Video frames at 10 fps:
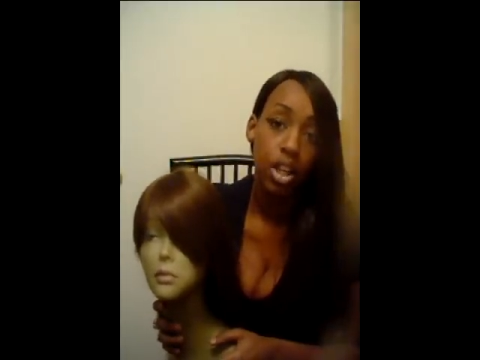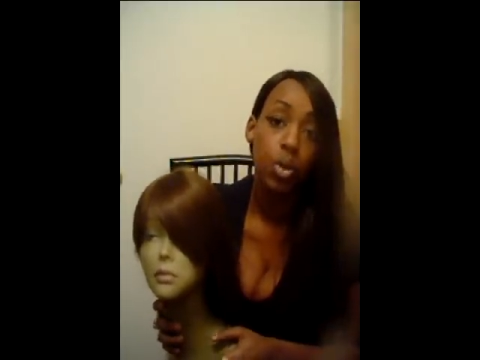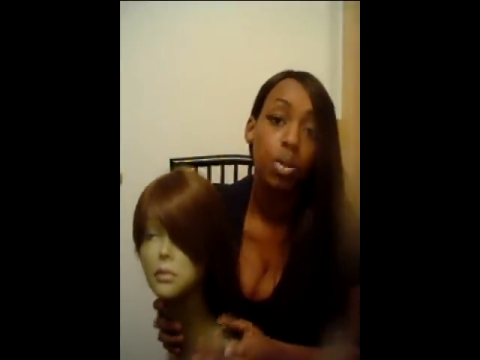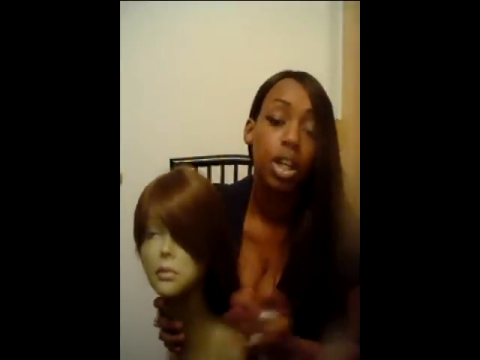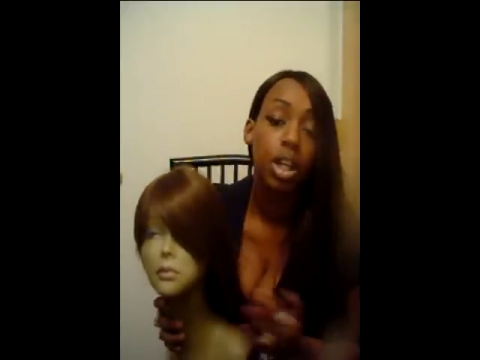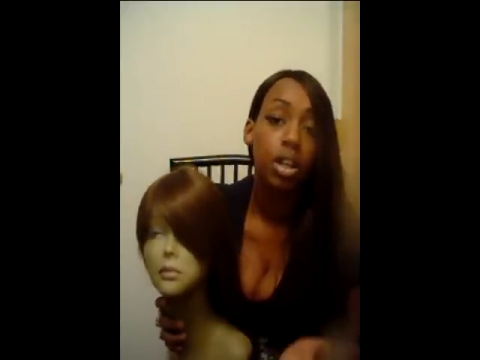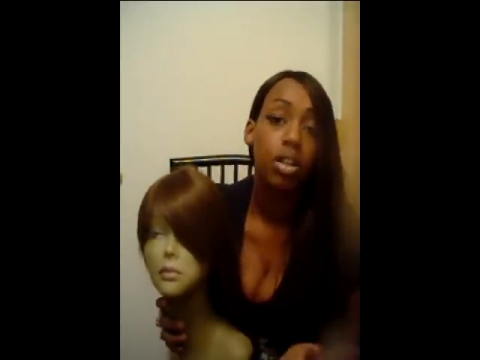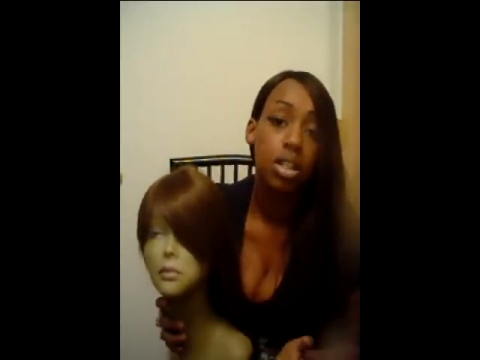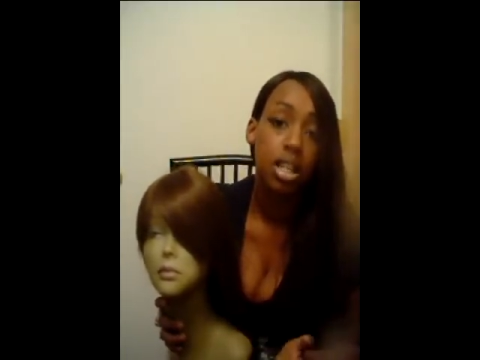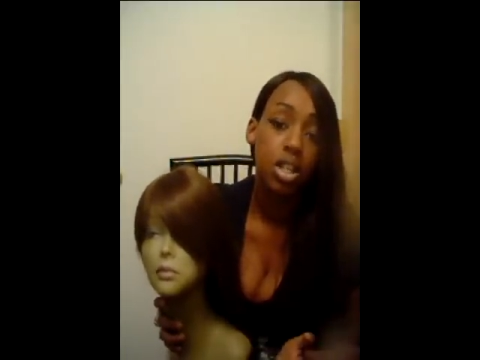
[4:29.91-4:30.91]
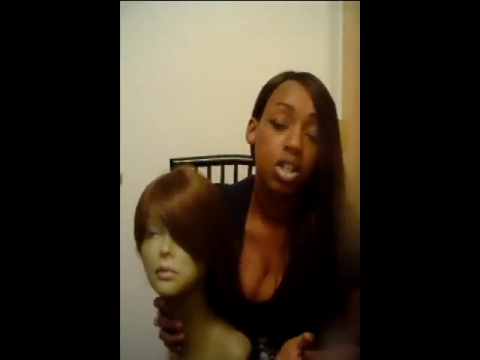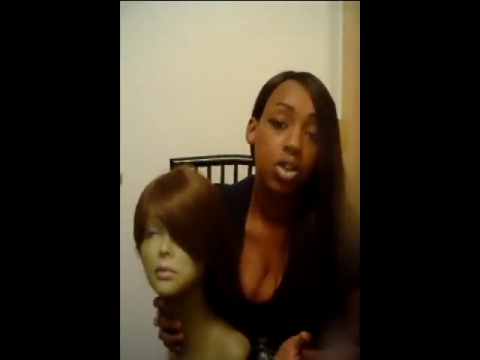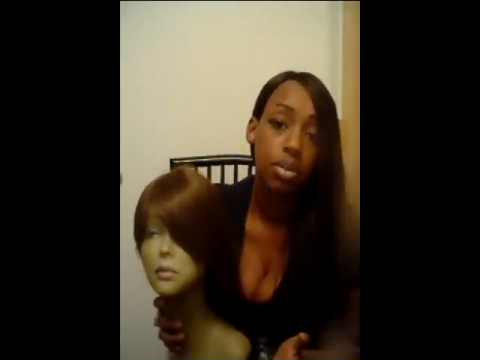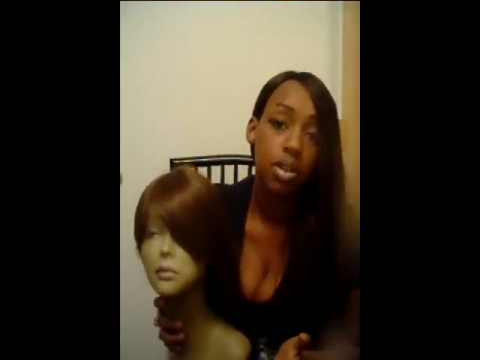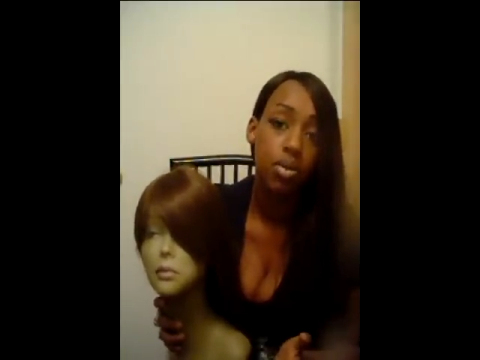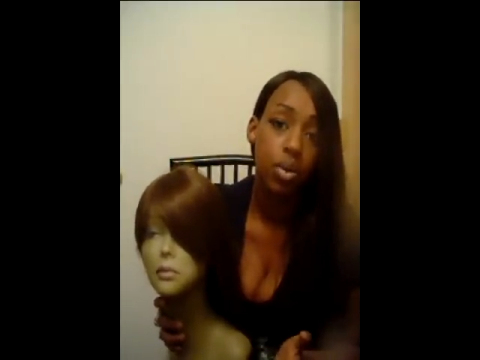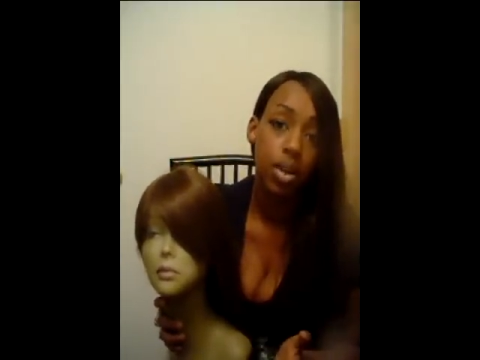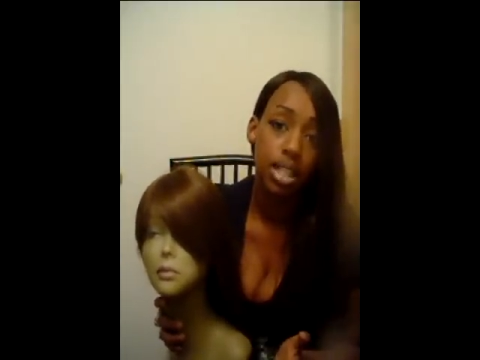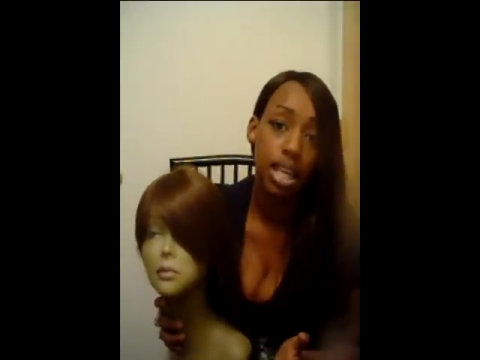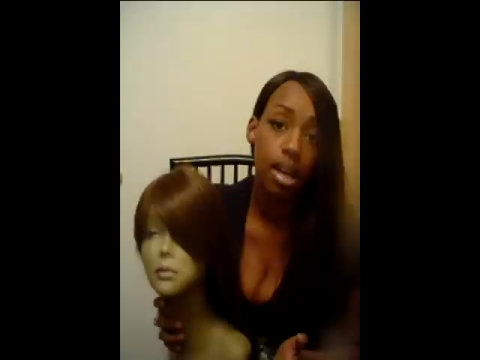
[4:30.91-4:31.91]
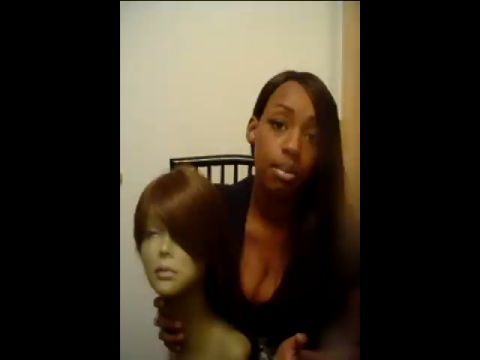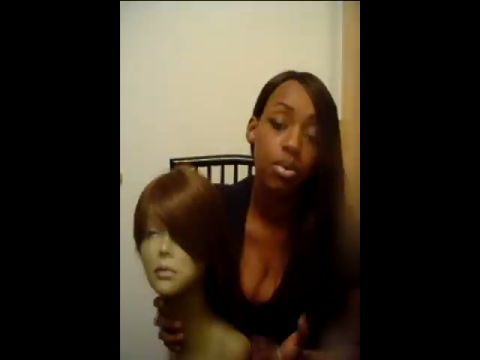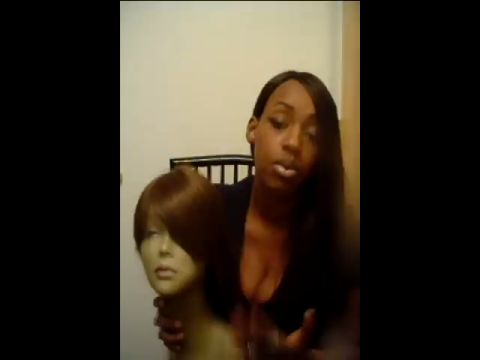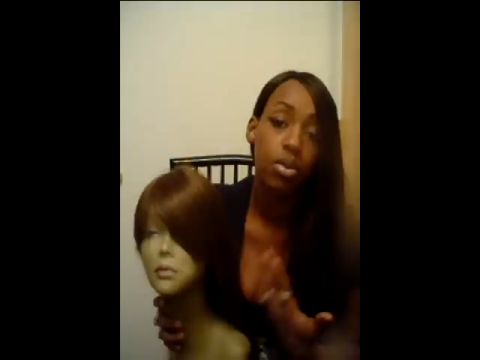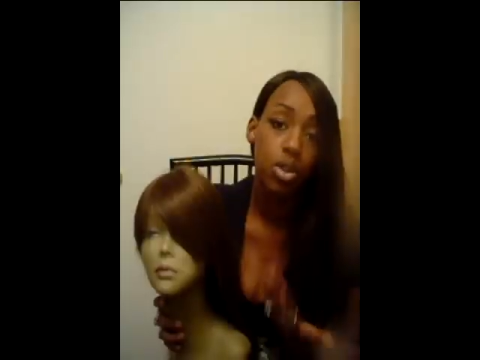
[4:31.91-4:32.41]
You will get 10 strips of wig tape,